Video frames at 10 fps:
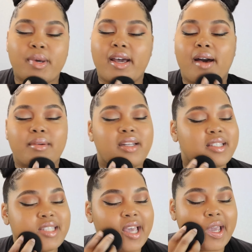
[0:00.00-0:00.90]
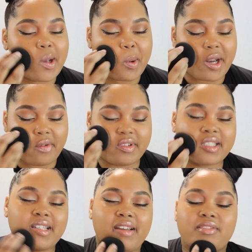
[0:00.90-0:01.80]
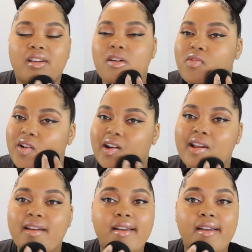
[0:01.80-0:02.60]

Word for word: but I'm going to take whatever is left over